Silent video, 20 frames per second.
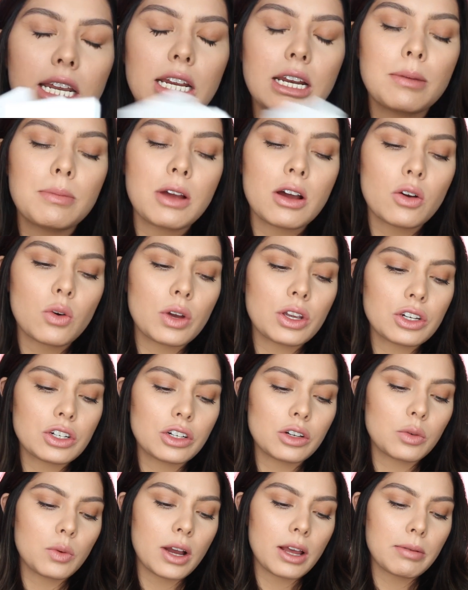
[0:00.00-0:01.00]
and I'm not quite
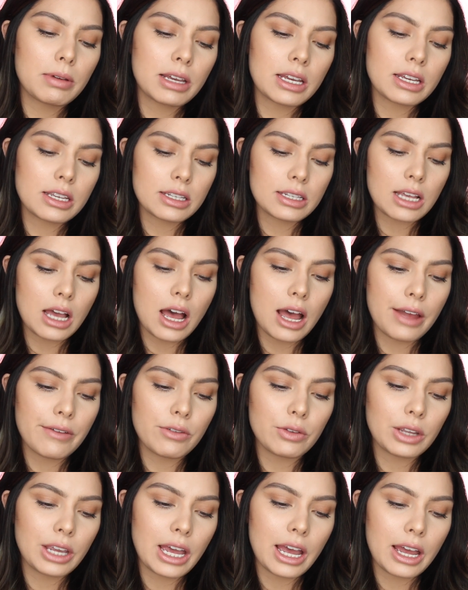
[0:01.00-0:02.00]
sure why, because I've
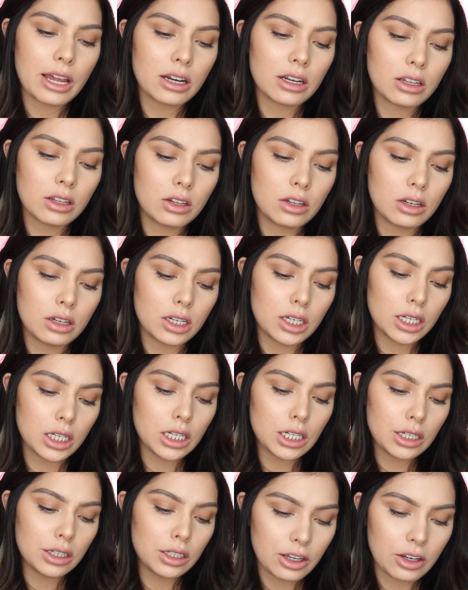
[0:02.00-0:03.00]
only had a
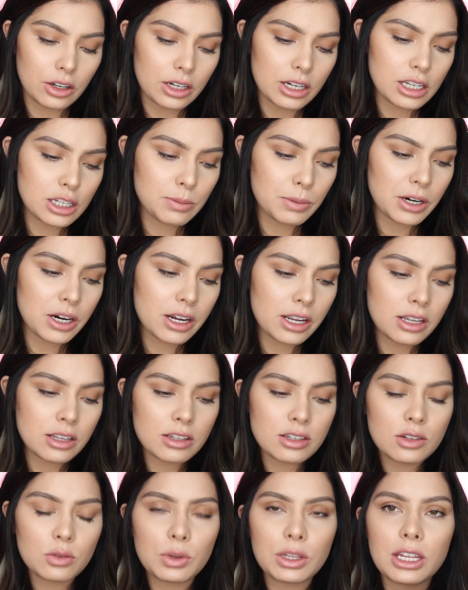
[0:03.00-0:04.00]
good, good
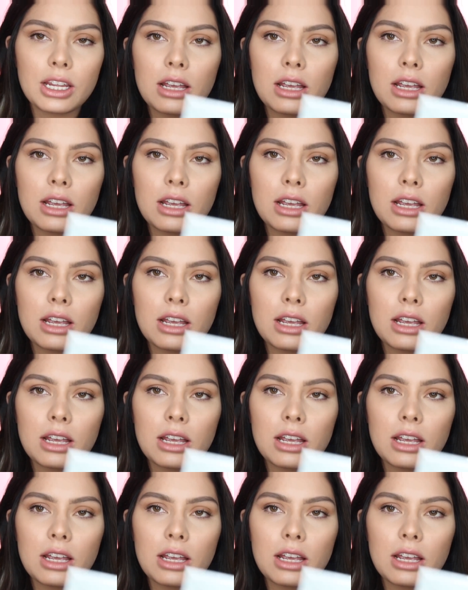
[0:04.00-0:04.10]
experience with